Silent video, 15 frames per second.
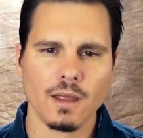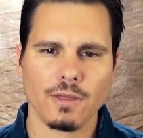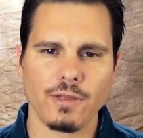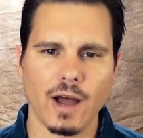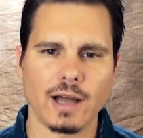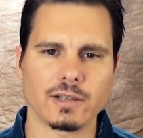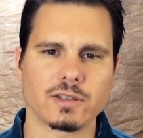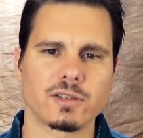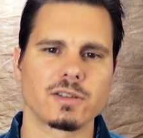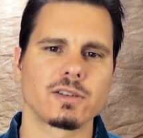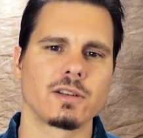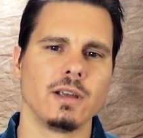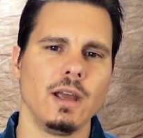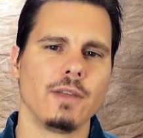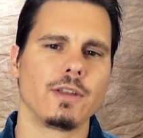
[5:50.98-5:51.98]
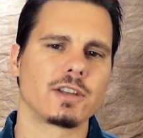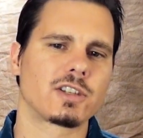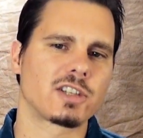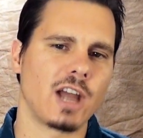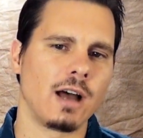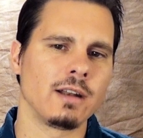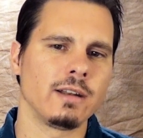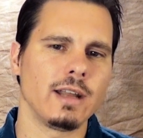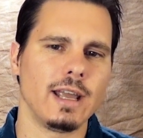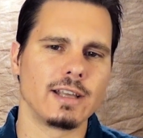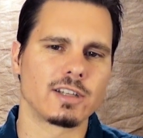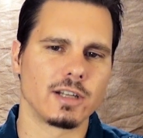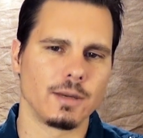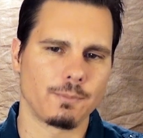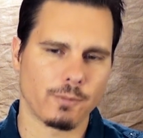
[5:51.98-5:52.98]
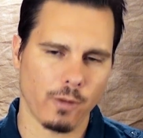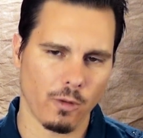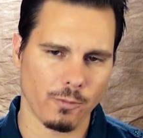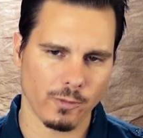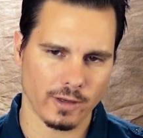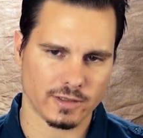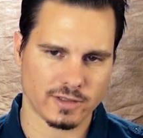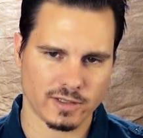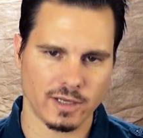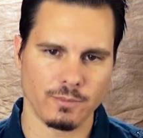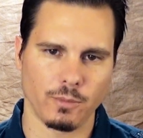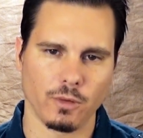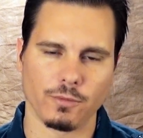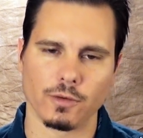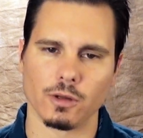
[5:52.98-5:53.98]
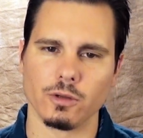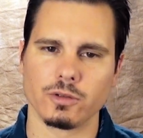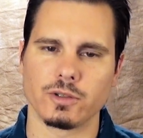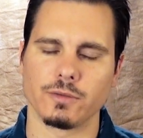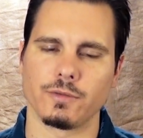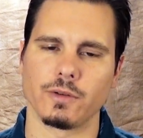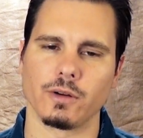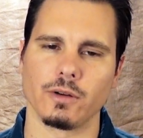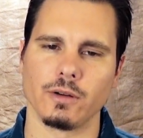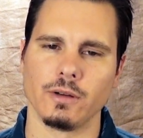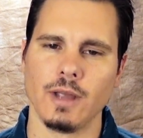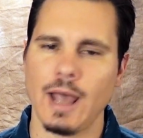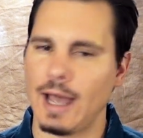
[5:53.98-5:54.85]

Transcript: Thus, the sun is an appropriate symbol for Lucifer,